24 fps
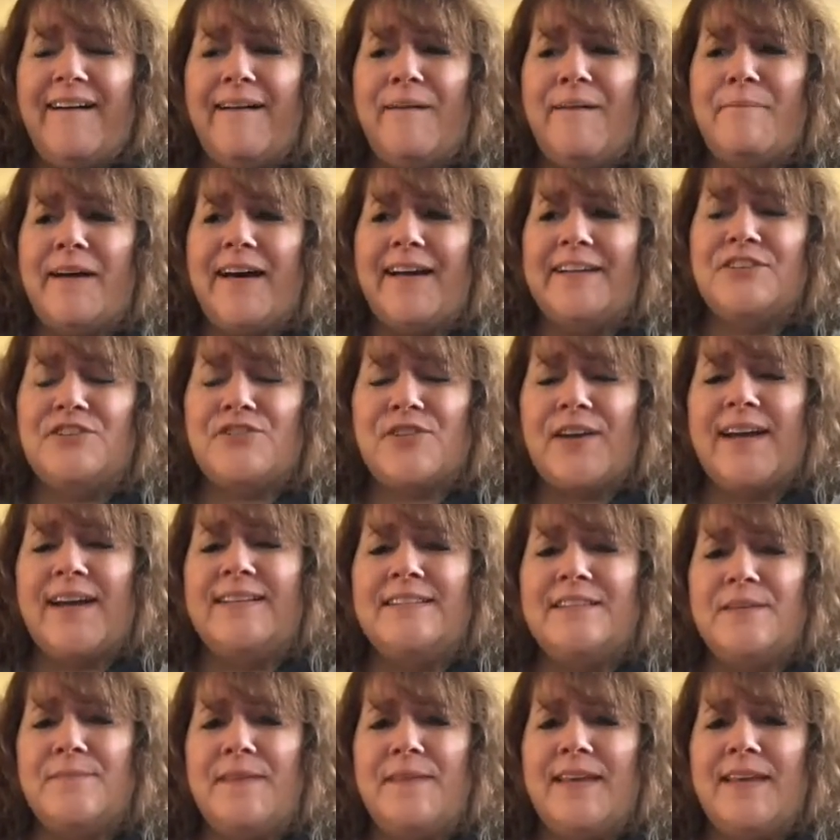I
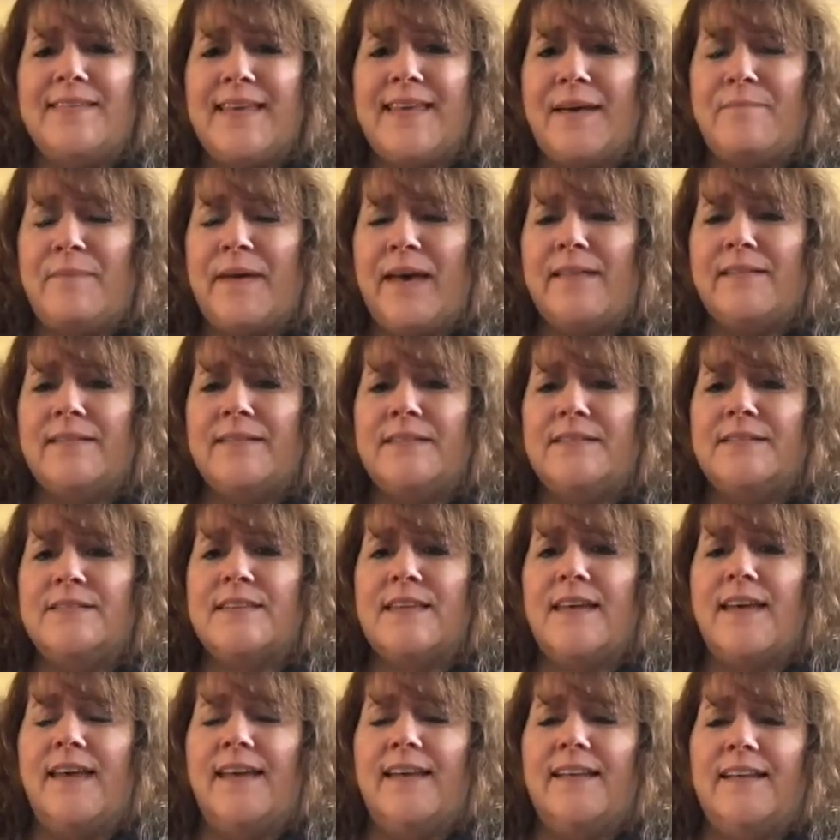tried to make that balance,
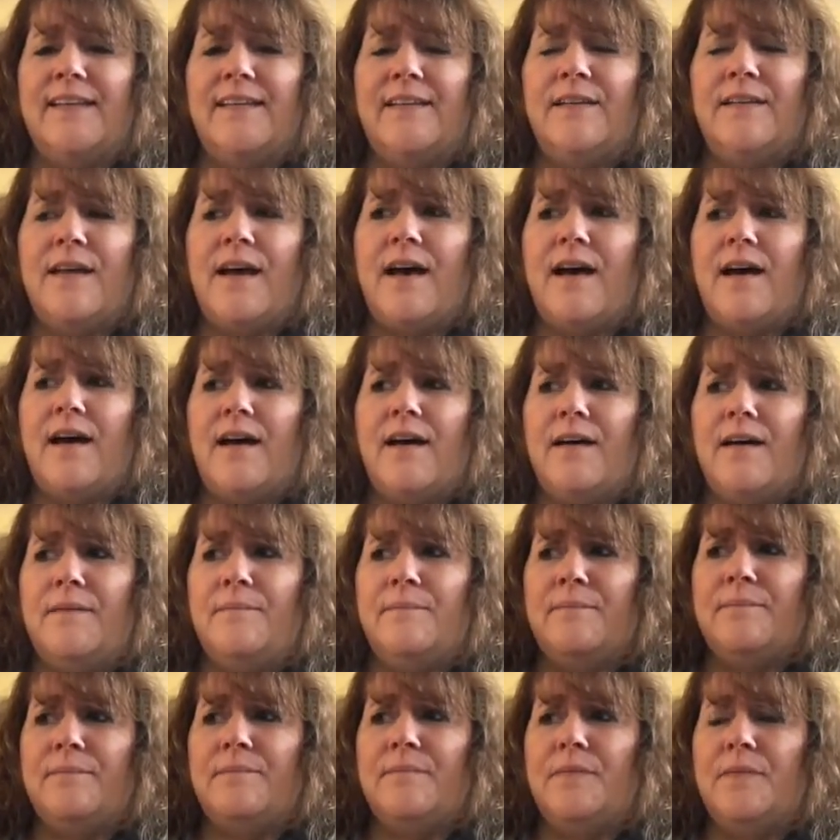and
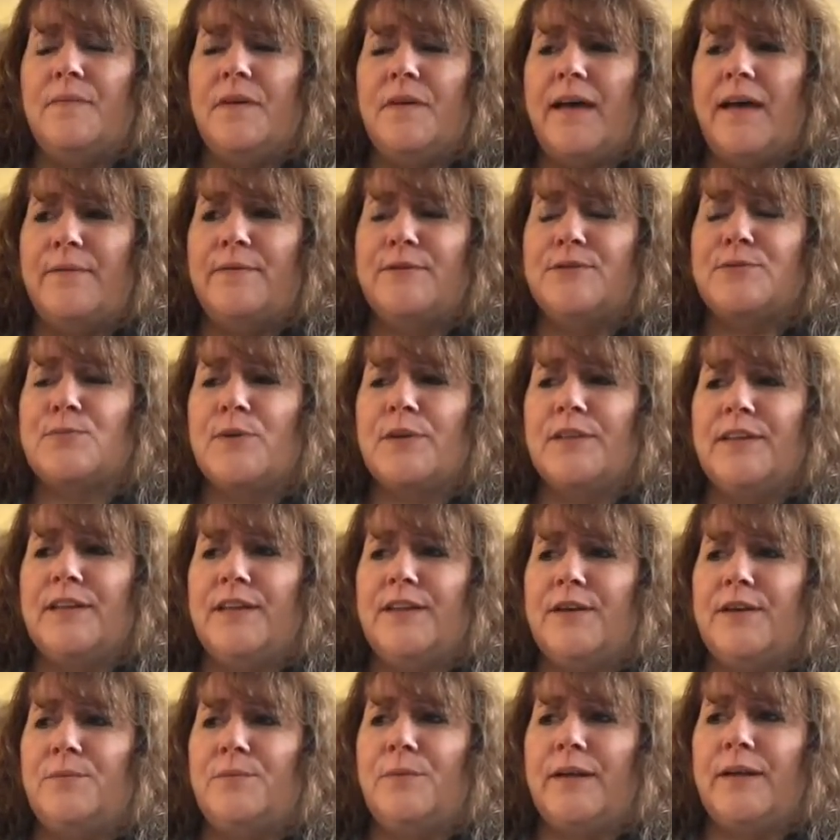I was really
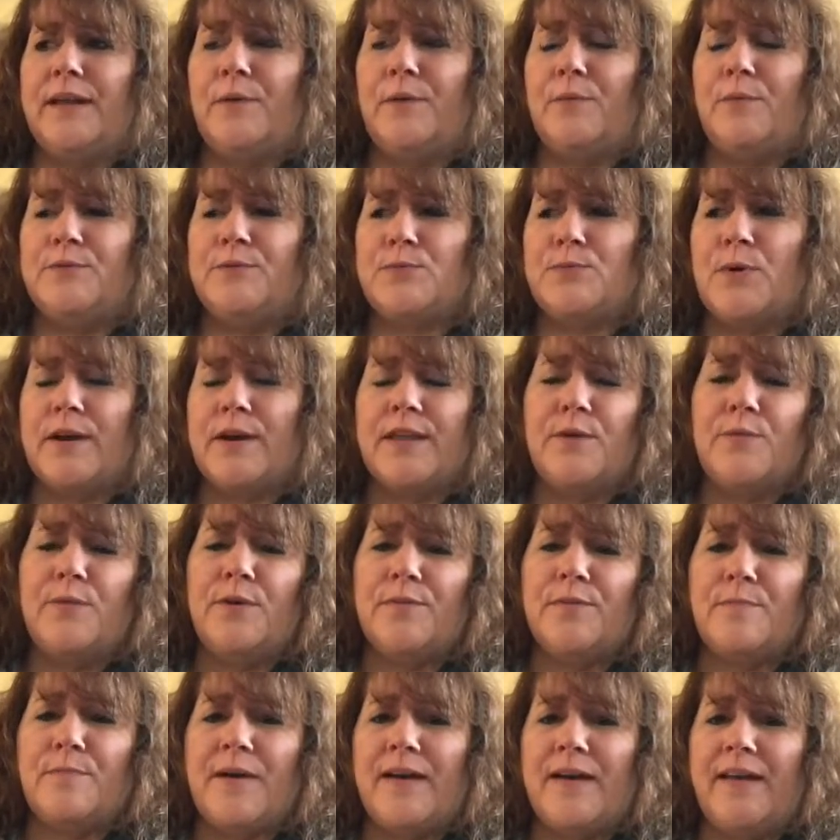good when I was working
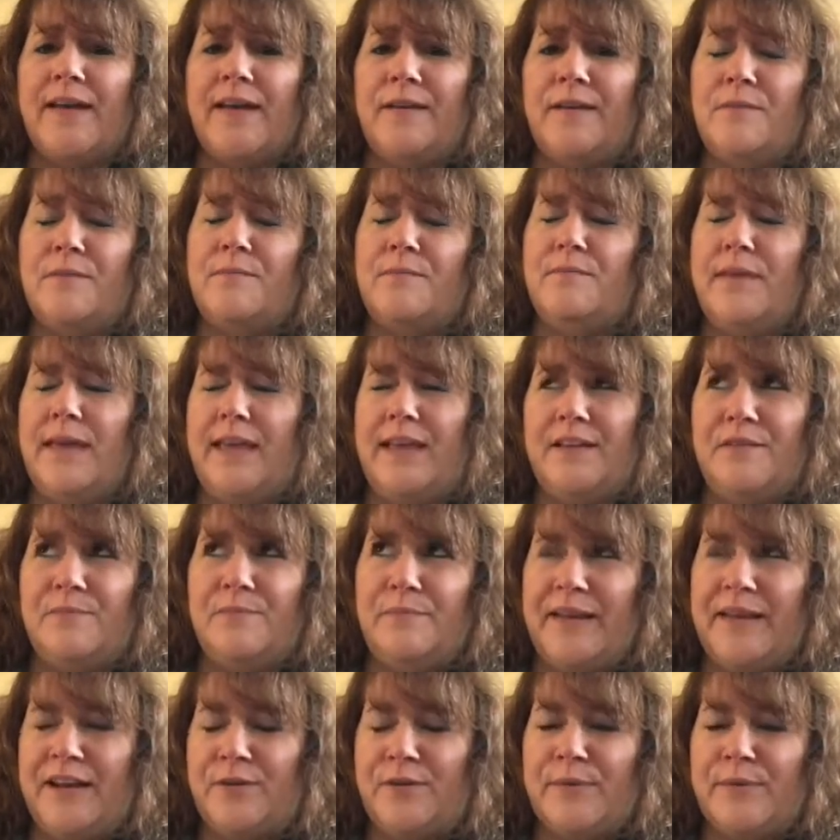with my main
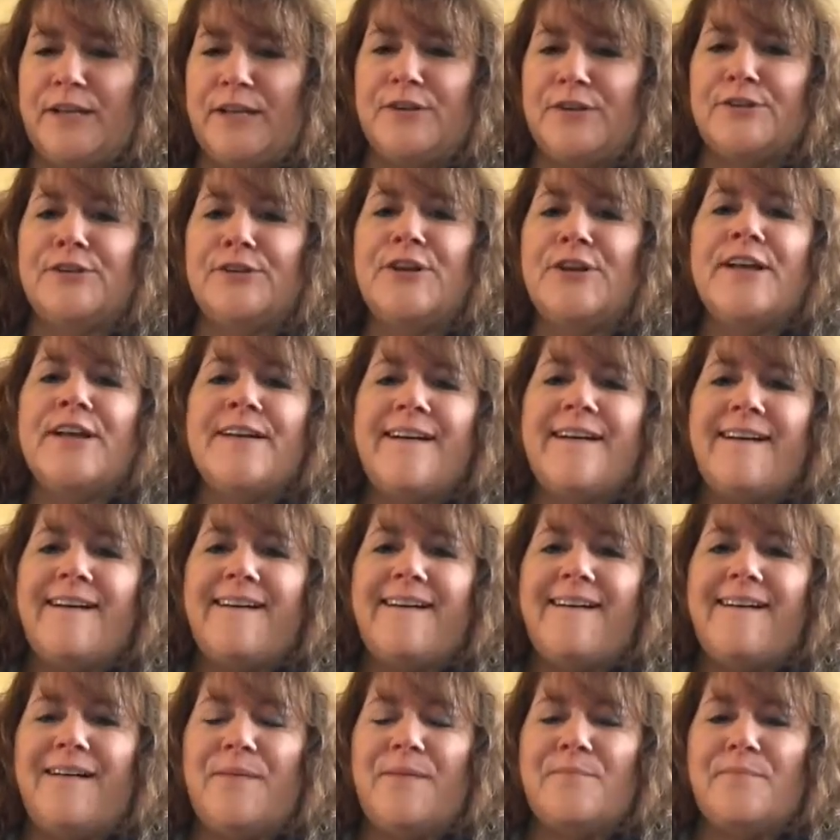beta reader,
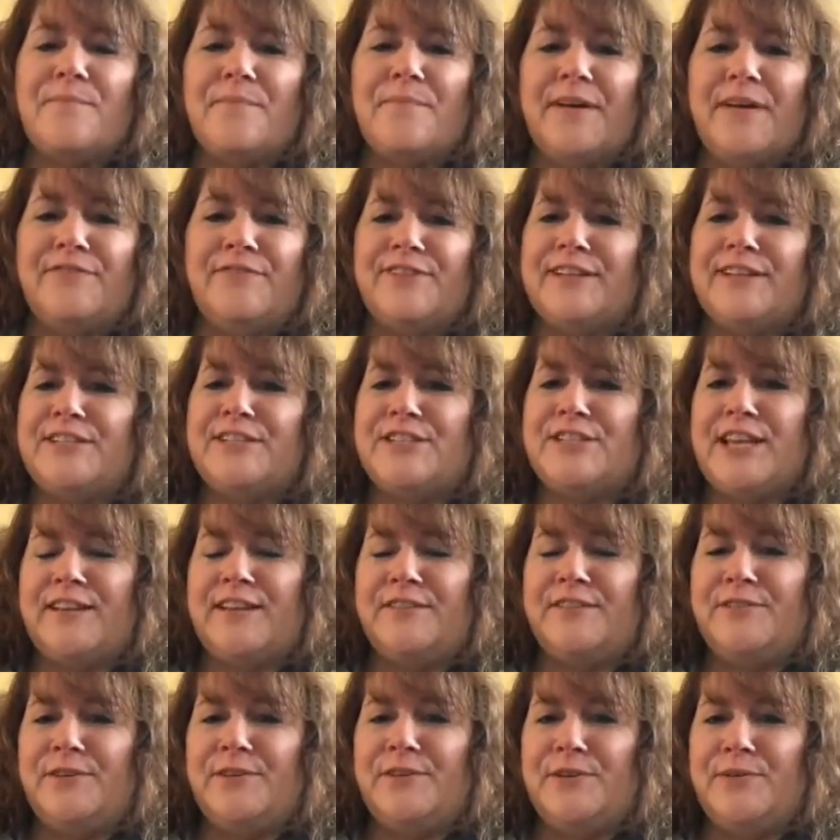my friend
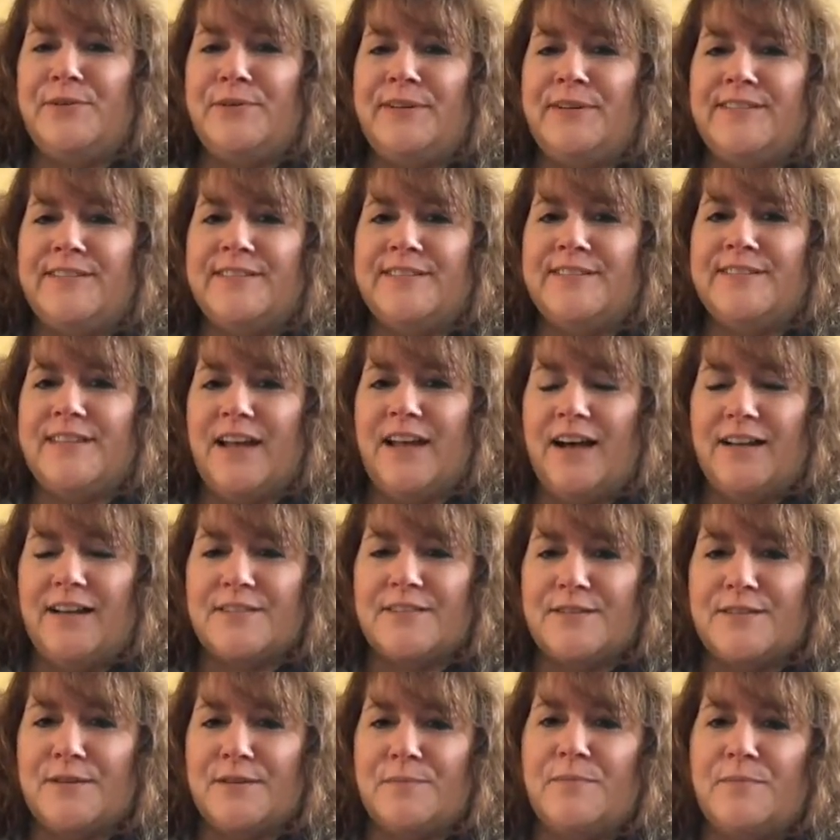Jen, who is
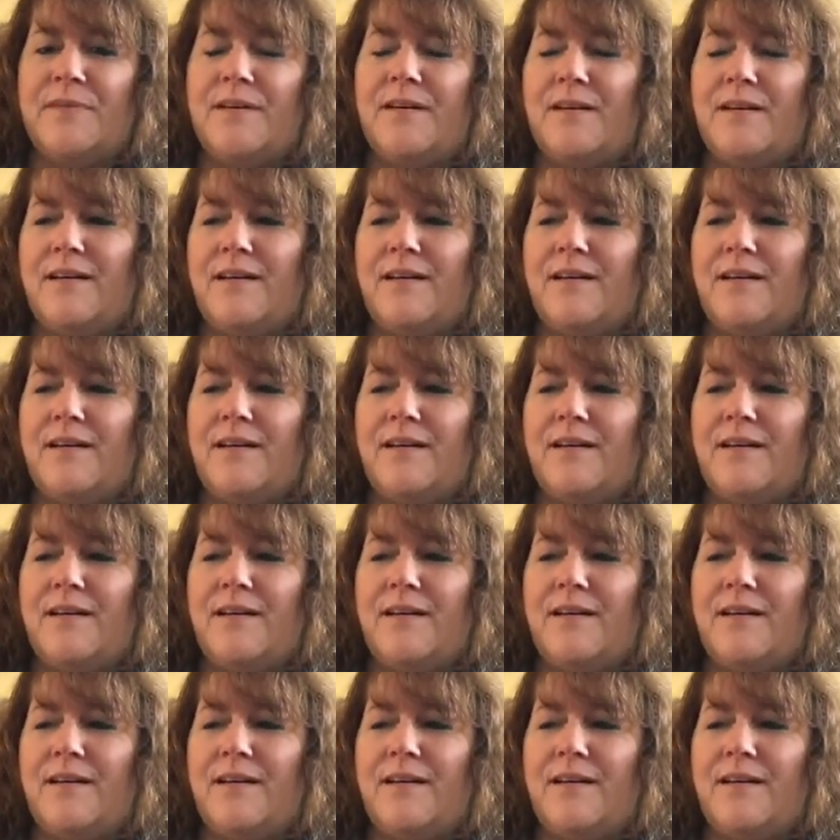awesome.